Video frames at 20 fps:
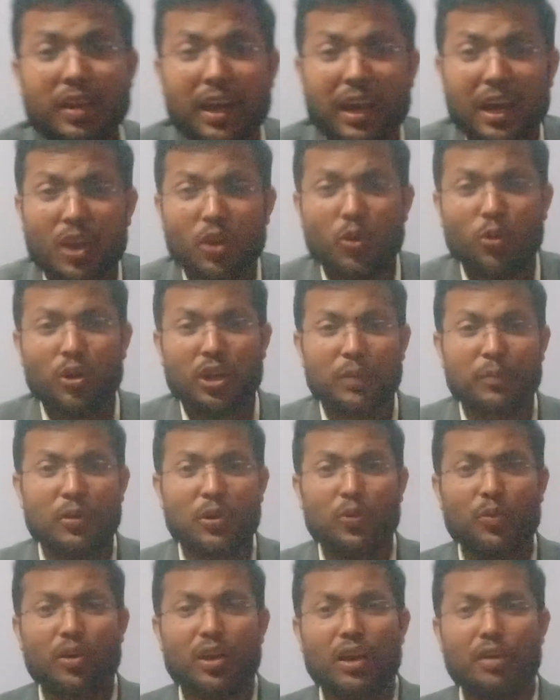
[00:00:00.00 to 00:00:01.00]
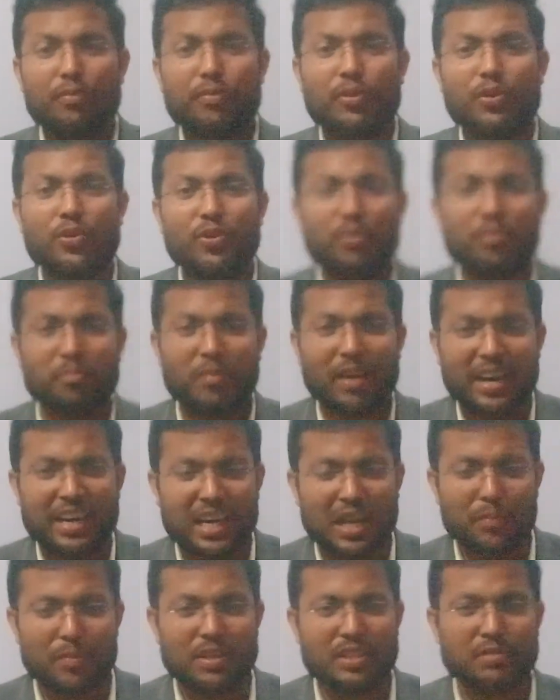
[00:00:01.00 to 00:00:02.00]
Hello, good evening to all of you. My
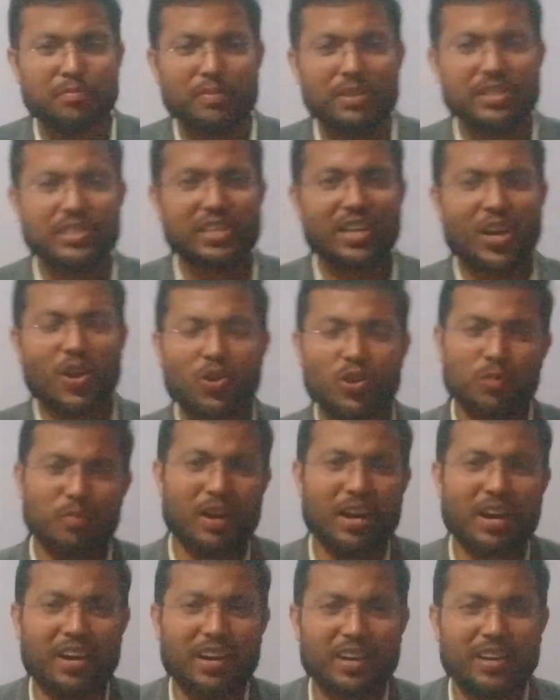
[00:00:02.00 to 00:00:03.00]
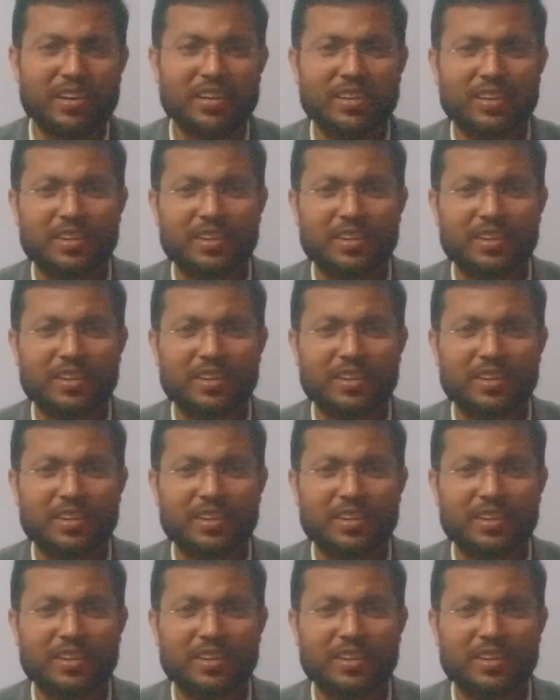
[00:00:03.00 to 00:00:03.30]
name is Mr. Rahul Kumar.